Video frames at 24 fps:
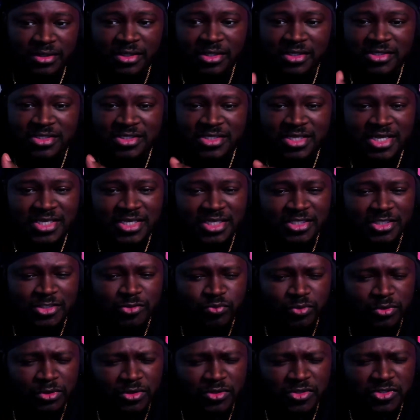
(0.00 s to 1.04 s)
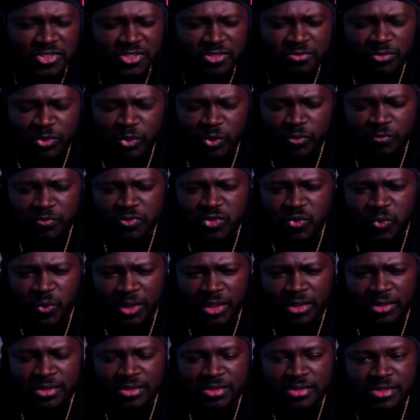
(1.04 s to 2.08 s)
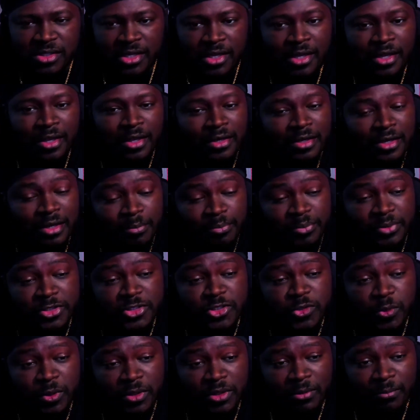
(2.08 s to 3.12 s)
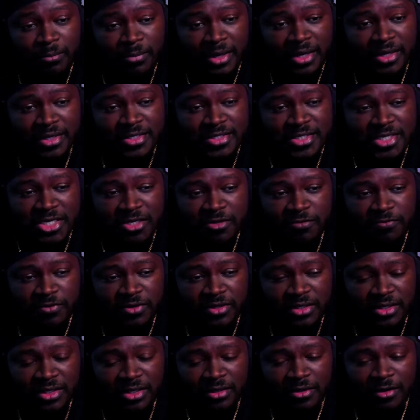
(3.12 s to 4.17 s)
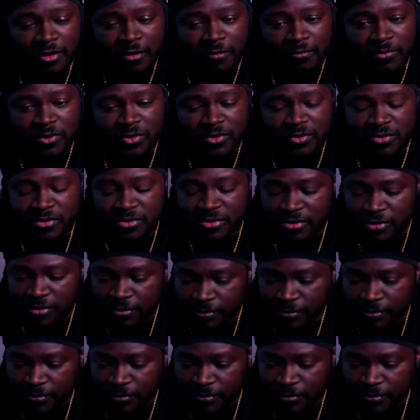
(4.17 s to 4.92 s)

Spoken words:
It just has like this really smooth sweetness that puts you in the mindset of vanilla almost.